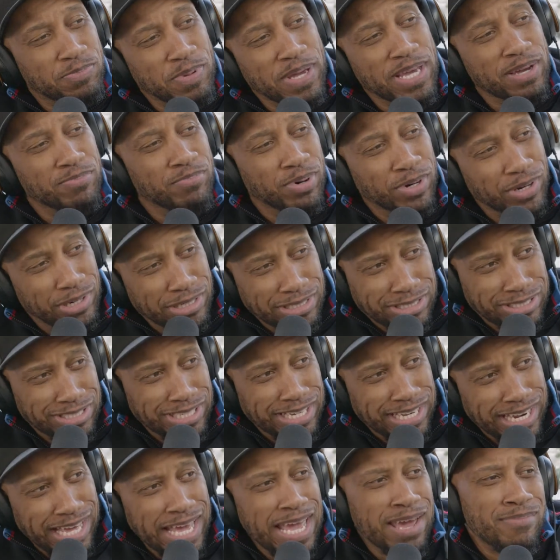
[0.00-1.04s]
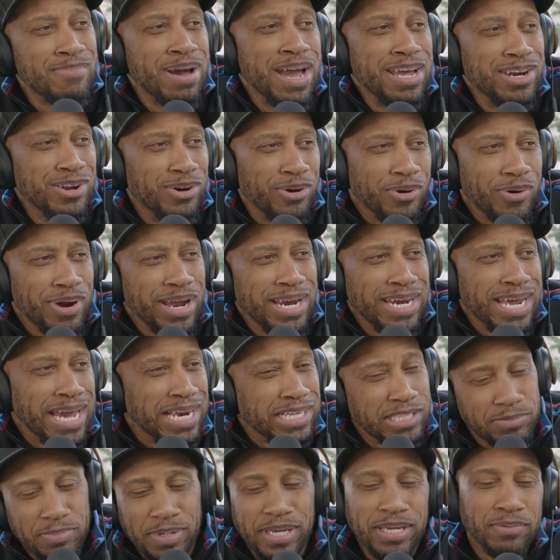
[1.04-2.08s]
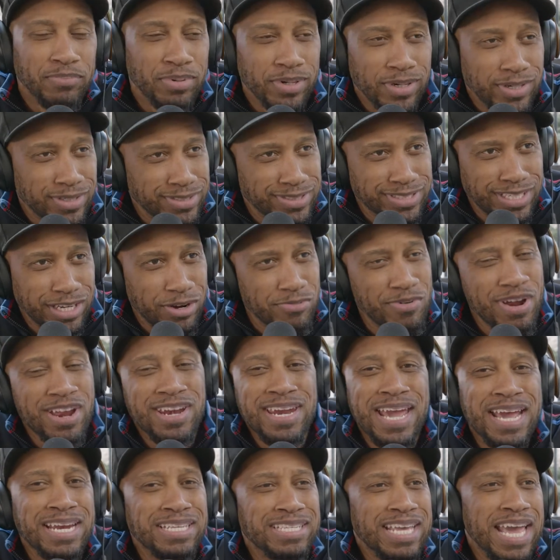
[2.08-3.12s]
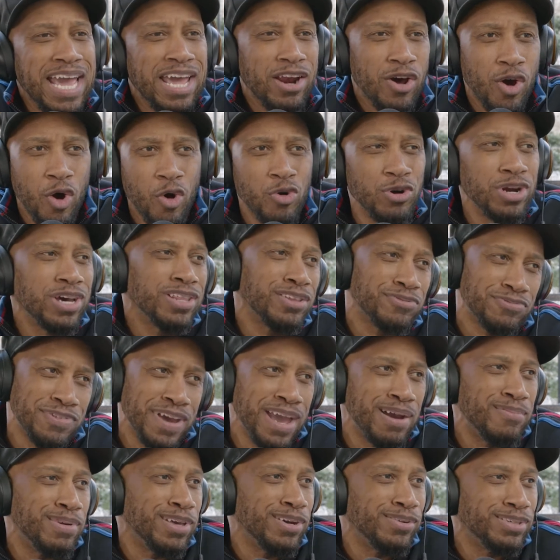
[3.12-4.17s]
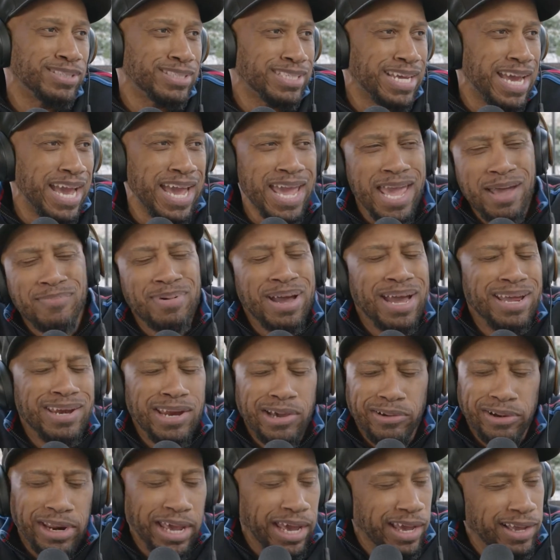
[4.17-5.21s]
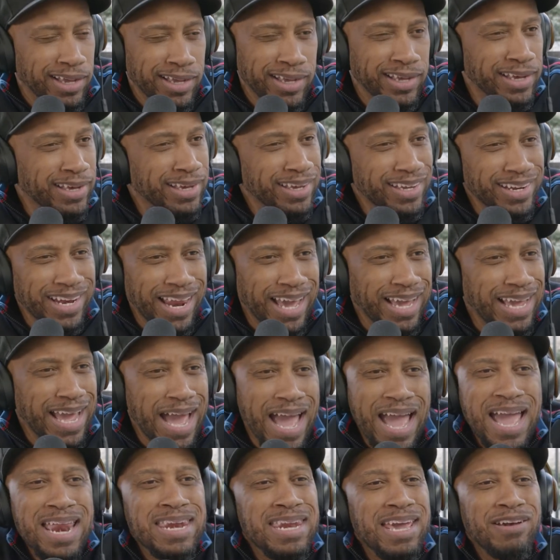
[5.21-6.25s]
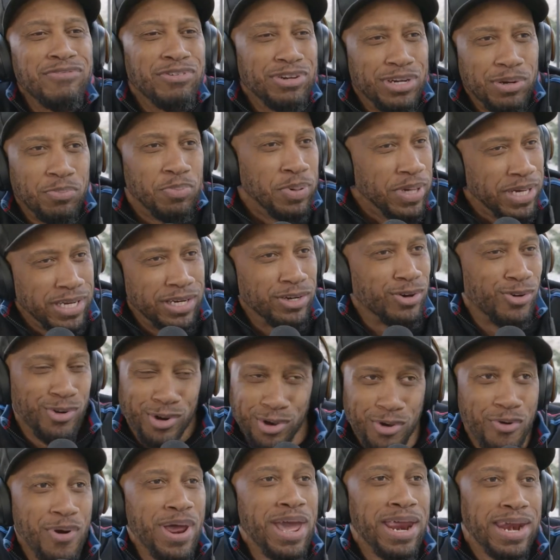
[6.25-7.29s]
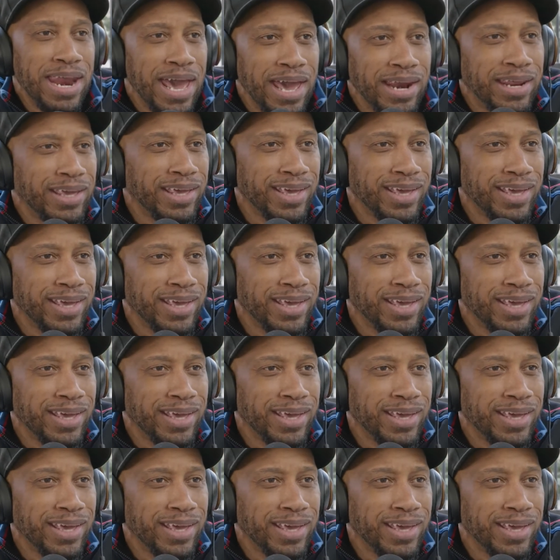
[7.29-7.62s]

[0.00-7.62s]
been bullshit. Everybody know granddaddy's been bullshit. Granddaddy's had a whole nother family on the side. Everybody know that. Like, I never depended on a granddaddy.